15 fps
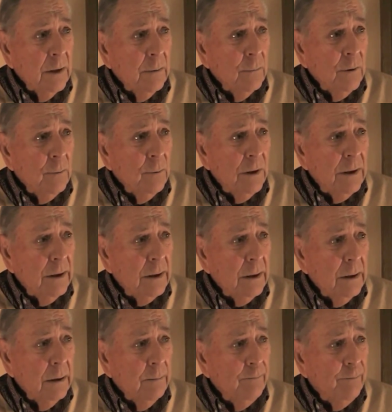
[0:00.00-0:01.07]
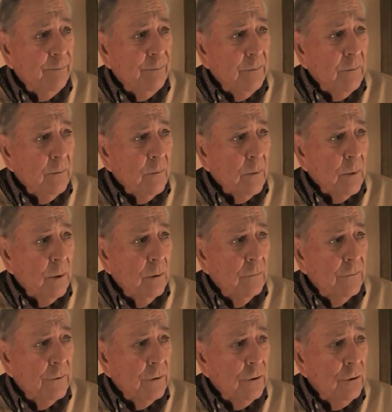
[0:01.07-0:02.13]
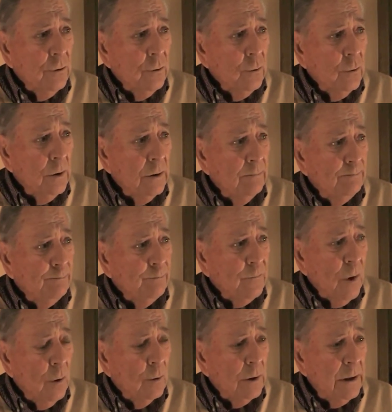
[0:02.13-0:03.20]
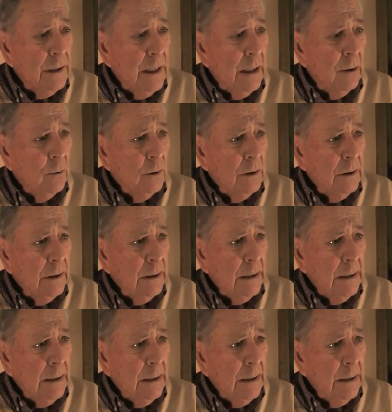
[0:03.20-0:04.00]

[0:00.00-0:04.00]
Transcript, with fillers: we went over to Okinawa.